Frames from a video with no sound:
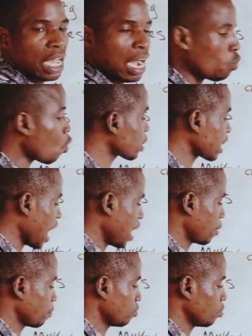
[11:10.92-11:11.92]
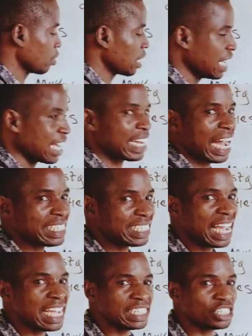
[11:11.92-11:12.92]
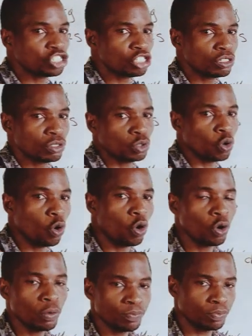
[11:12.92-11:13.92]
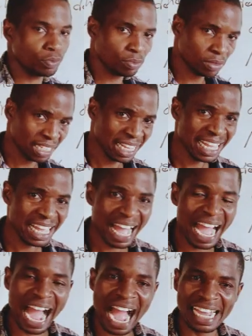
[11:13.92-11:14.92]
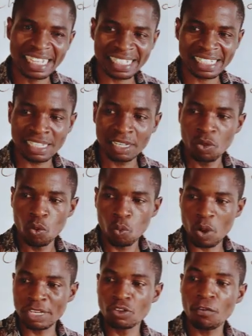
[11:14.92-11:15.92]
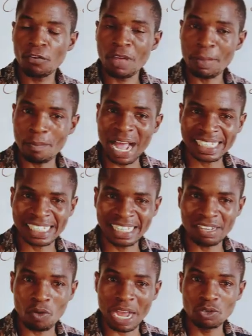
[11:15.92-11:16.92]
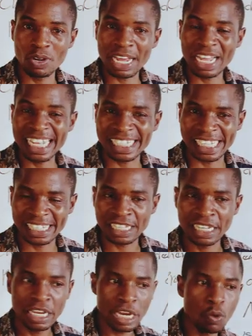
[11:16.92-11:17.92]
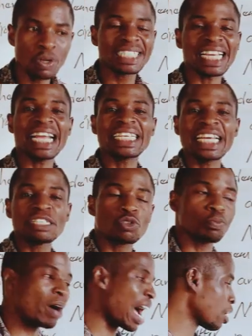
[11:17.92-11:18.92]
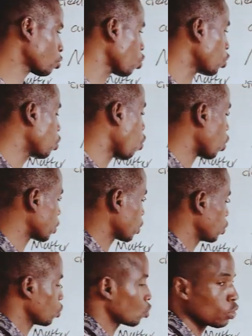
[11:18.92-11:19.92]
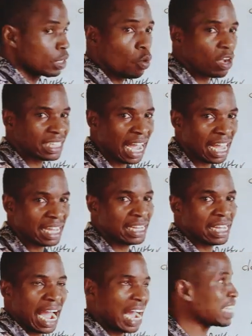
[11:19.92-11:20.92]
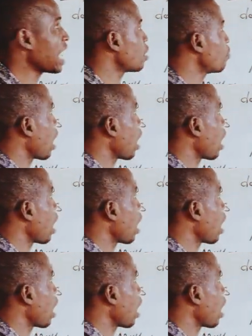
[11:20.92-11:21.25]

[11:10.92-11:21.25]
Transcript: water. It can change to ice. When you melt it, when you eat it, it will change it back to the what? To the water. Again,